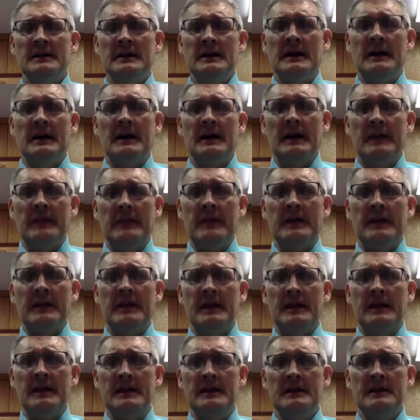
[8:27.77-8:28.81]
I think
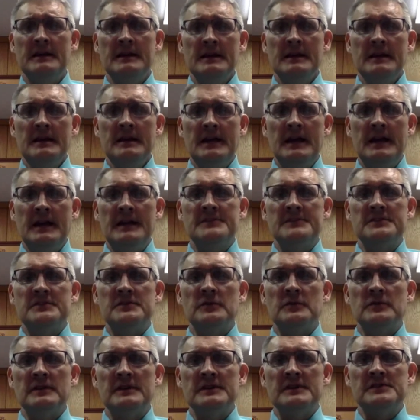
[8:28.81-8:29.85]
any
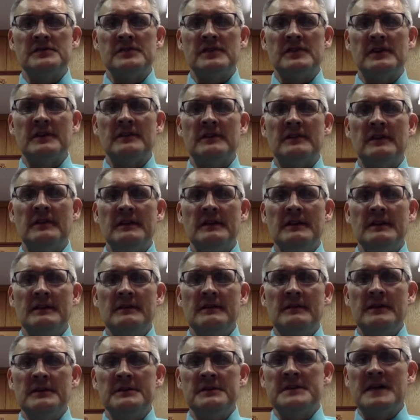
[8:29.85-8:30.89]
school district
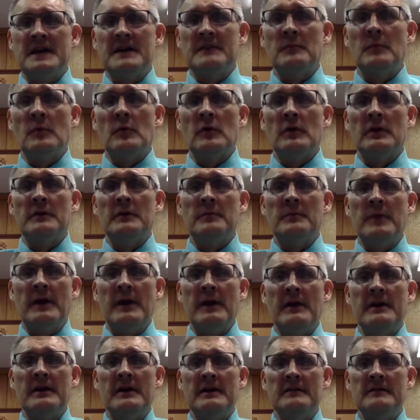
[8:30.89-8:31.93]
feels that moral
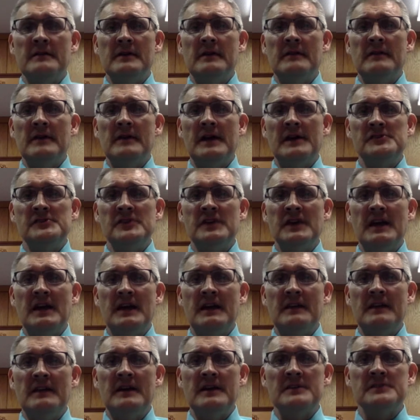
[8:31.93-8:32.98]
imperative of
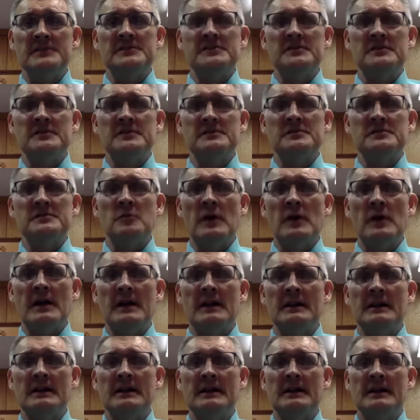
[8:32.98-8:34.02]
educating their students
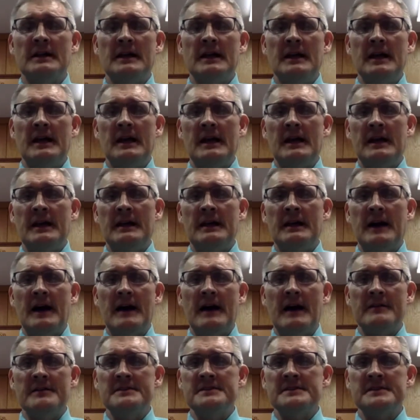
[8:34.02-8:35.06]
well. And
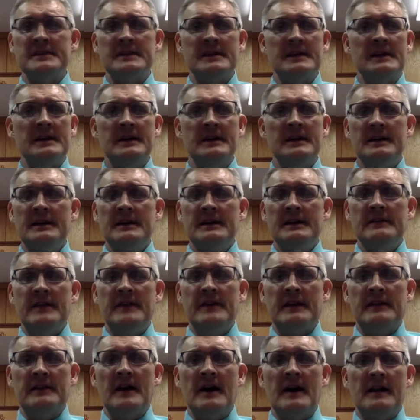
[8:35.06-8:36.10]
obviously,
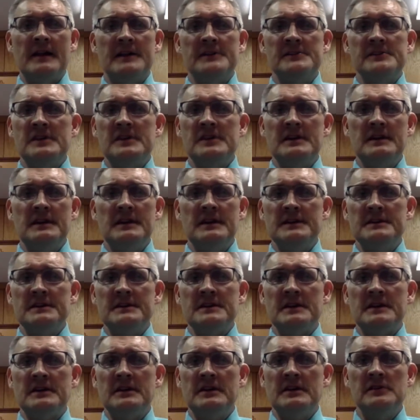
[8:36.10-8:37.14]
technology is
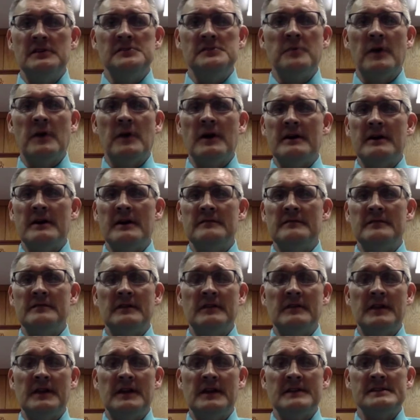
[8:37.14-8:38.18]
a huge part of
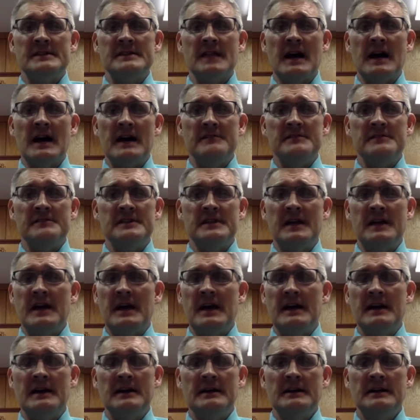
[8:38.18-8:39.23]
kids' lives
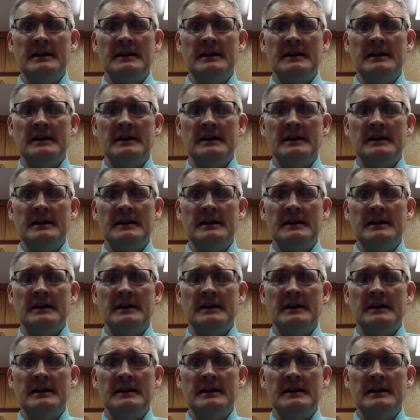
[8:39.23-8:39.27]
today.